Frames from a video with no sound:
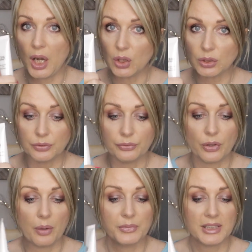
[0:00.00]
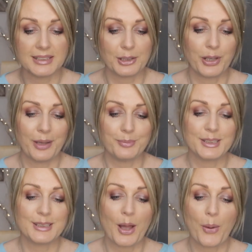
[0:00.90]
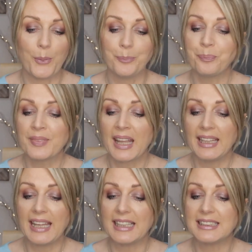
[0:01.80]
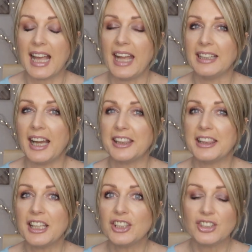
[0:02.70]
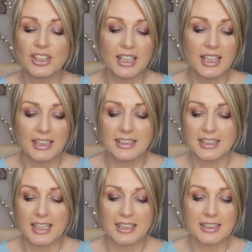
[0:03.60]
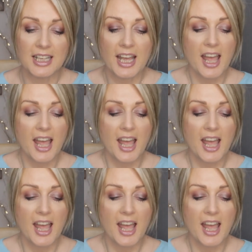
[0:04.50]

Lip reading: a lot from this cream. So yes, and I think she hinted